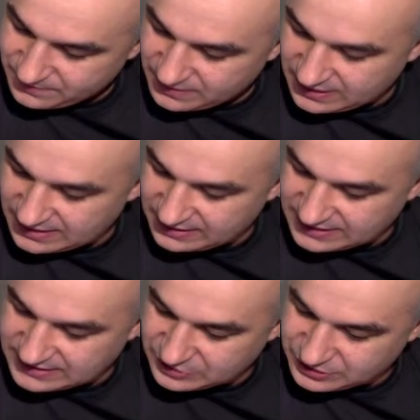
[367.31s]
like
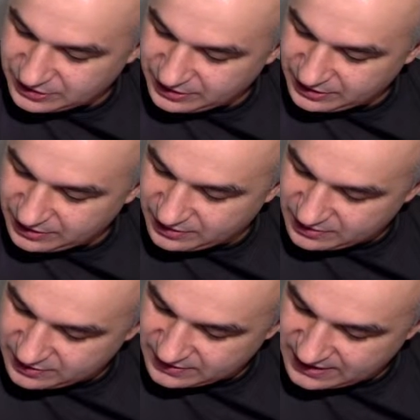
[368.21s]
let's consider here,
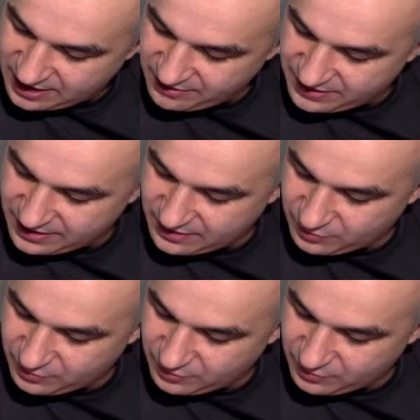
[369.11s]
the area